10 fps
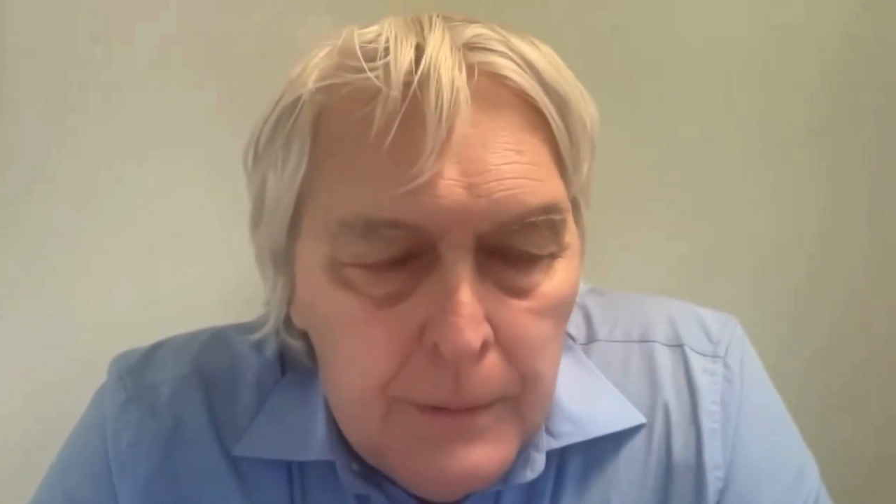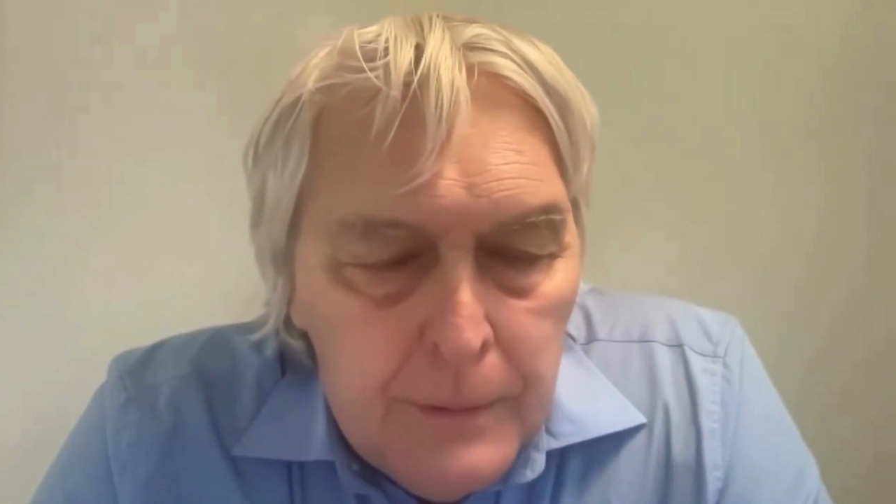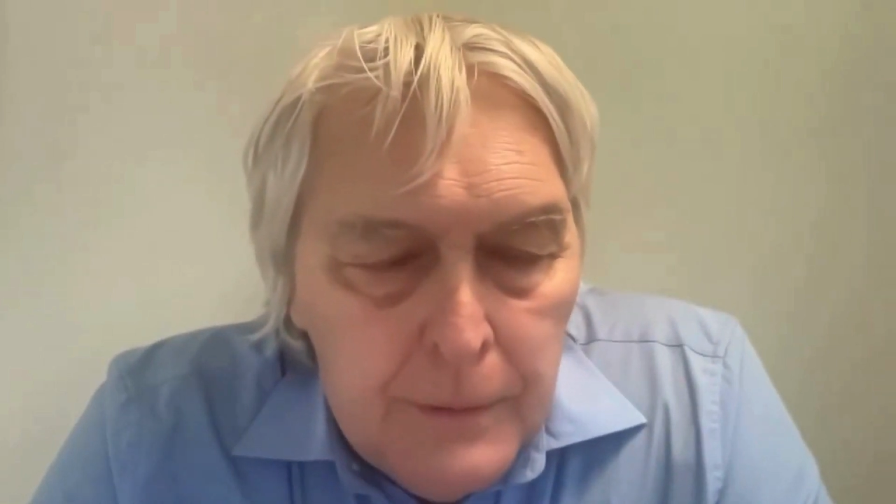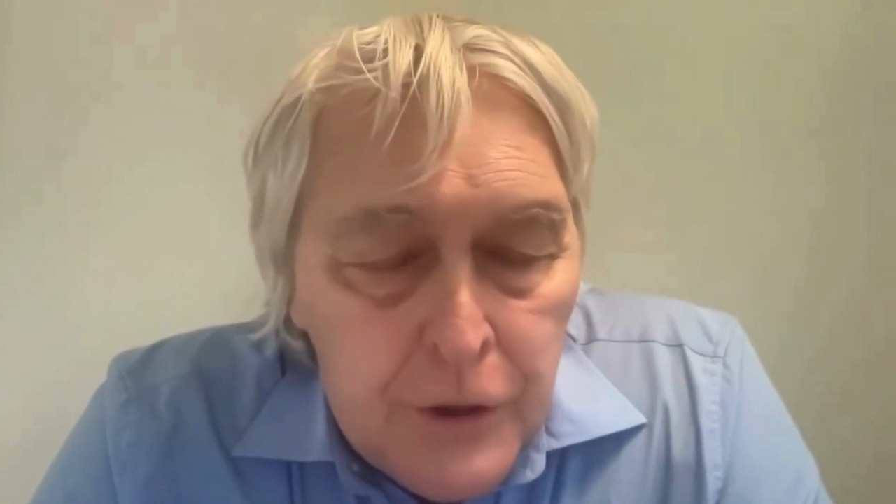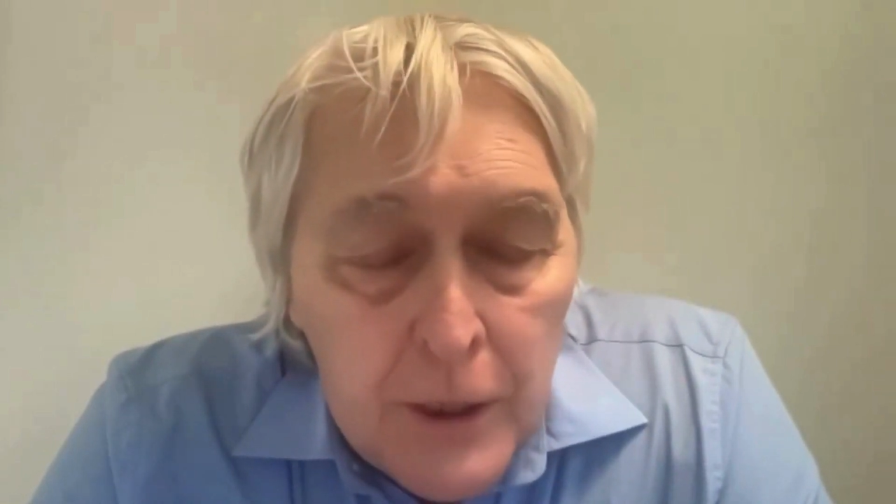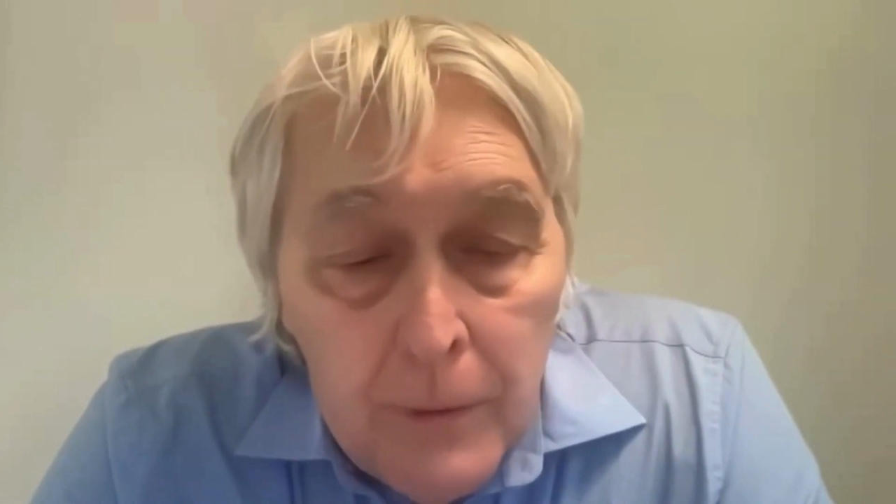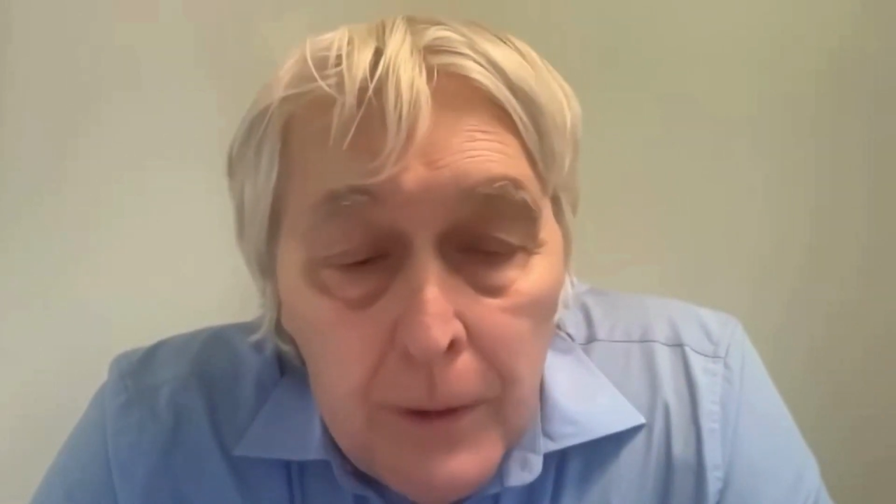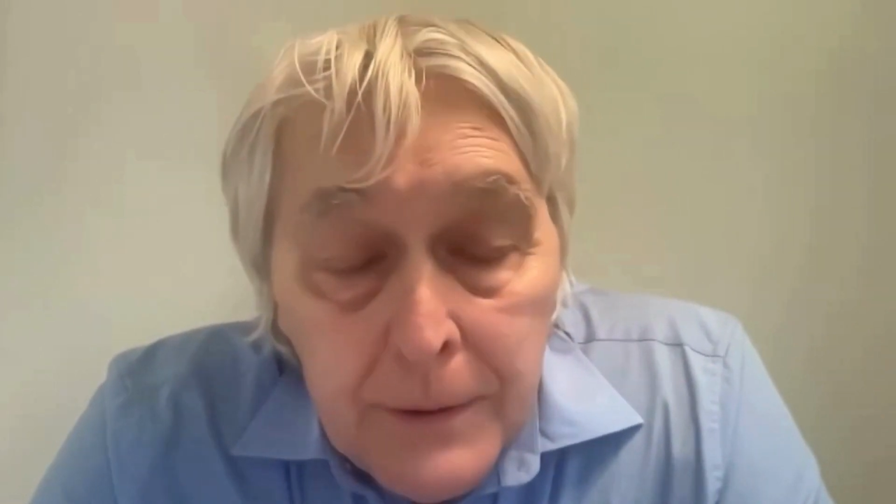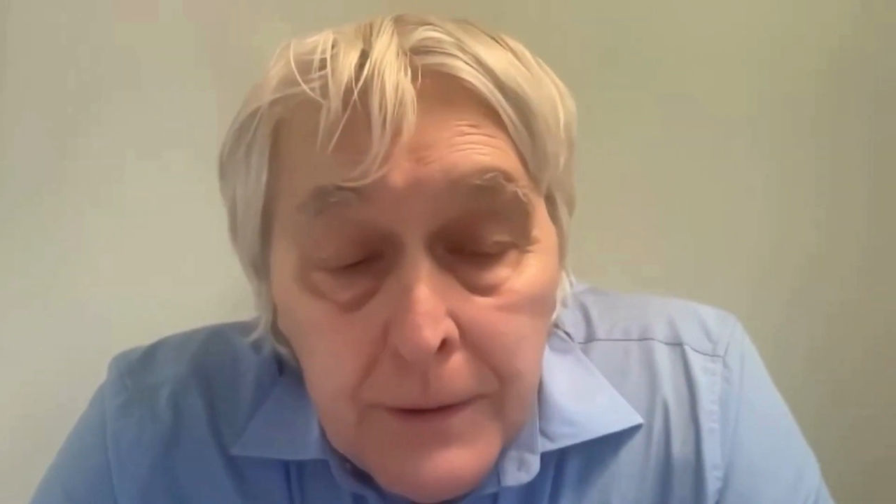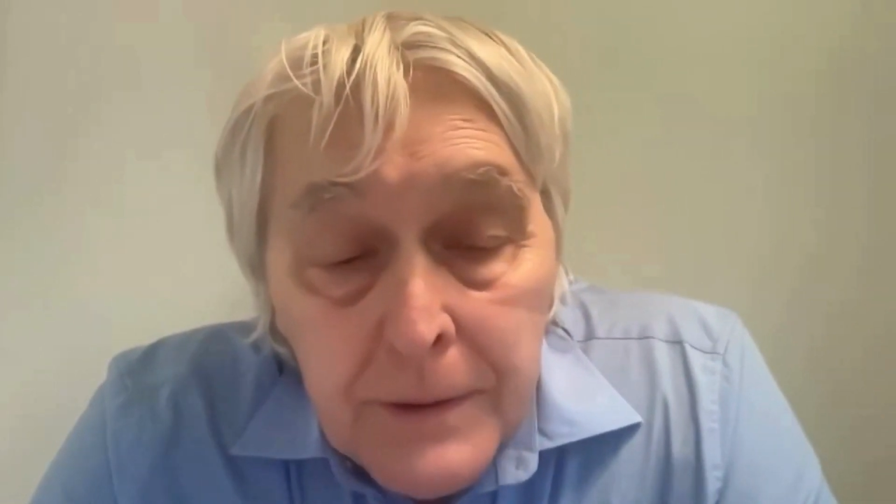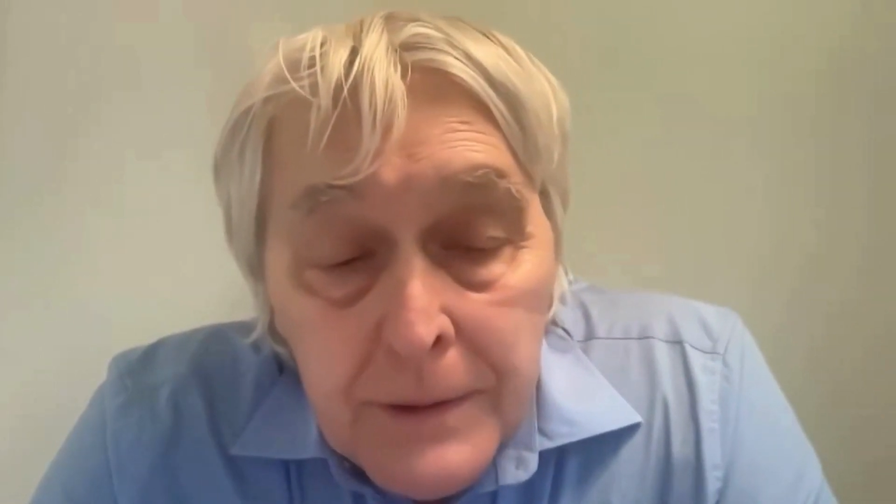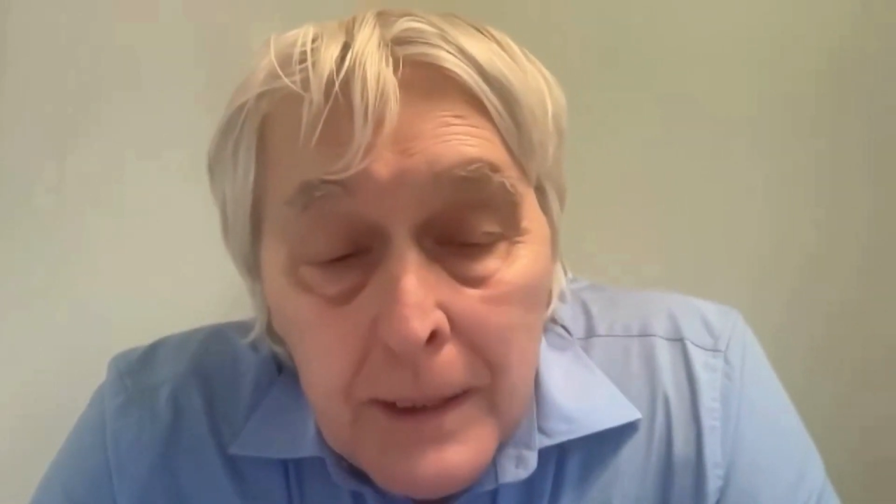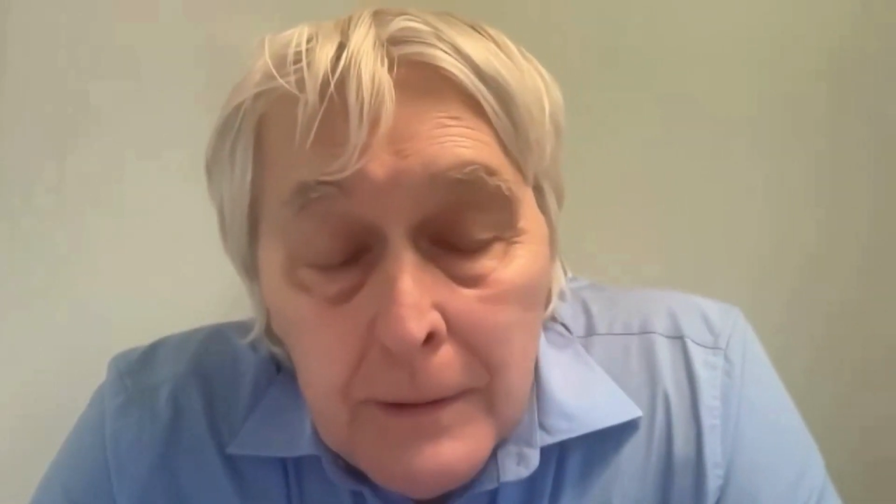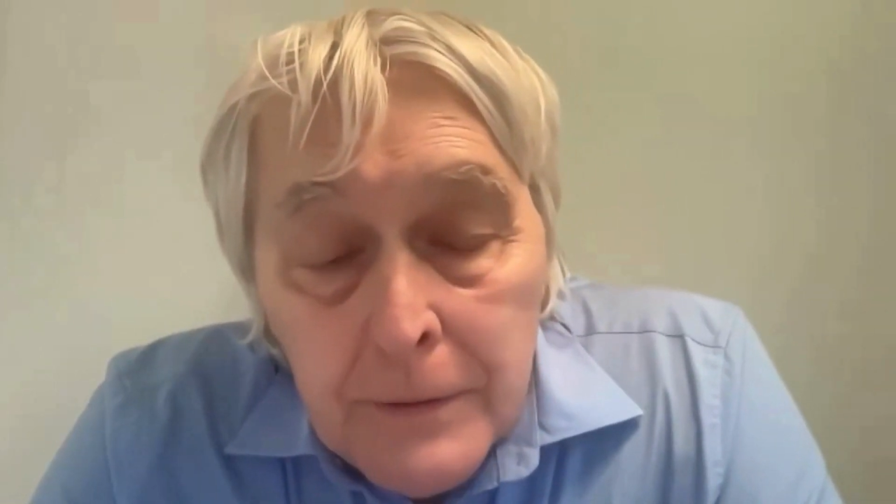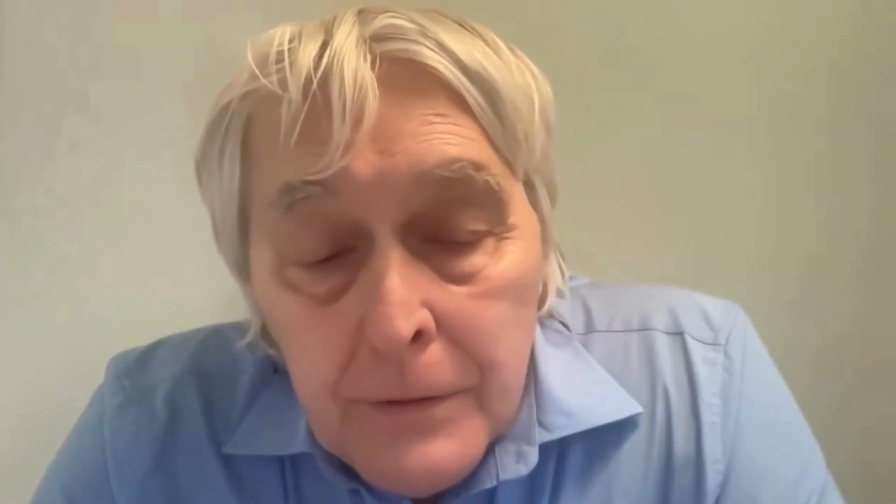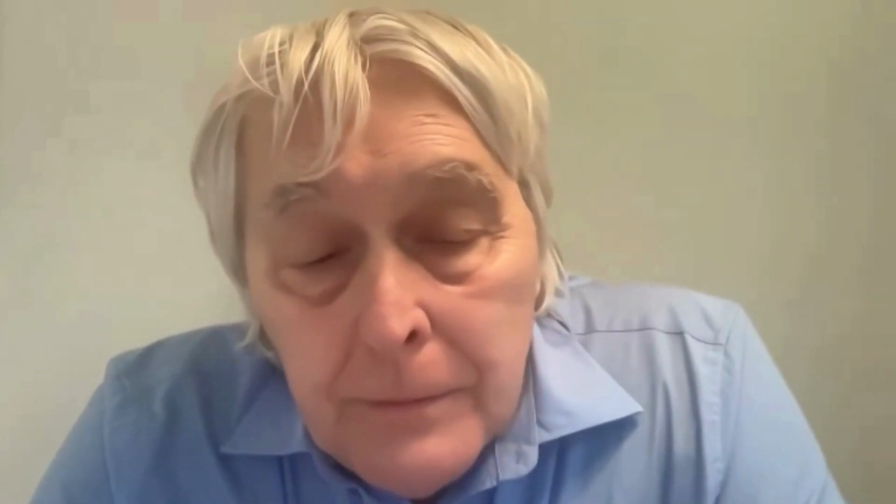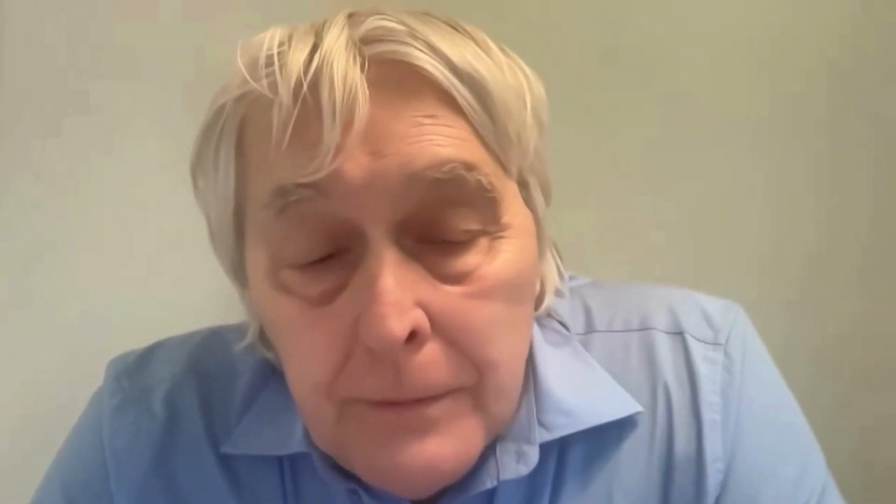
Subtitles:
the generator, the cyclotron